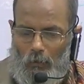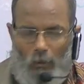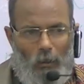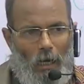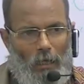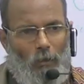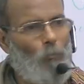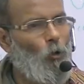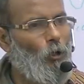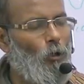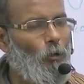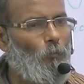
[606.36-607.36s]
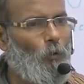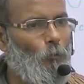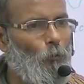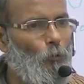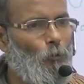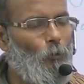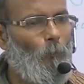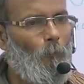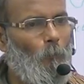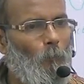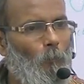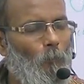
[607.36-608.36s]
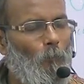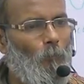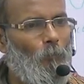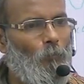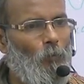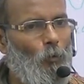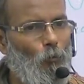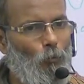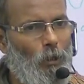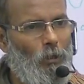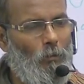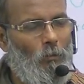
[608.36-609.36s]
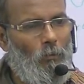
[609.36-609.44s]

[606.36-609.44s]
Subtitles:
lateral border of the foot with